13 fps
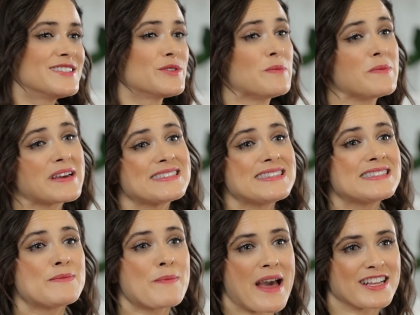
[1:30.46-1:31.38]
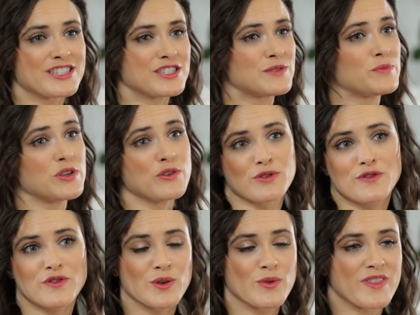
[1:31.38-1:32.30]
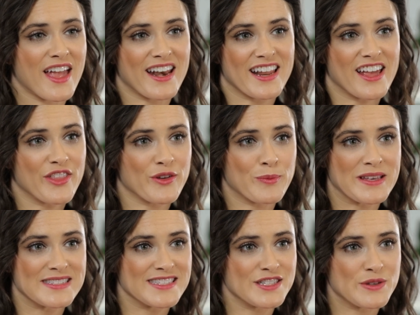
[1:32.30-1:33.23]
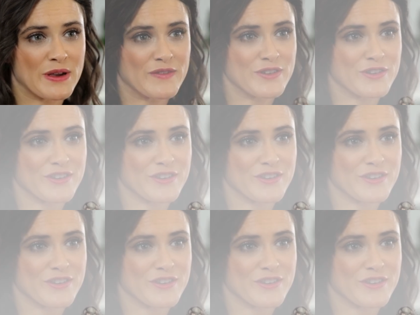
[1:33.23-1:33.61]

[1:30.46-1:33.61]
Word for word: So it mixes and matches beautifully with any other pieces you have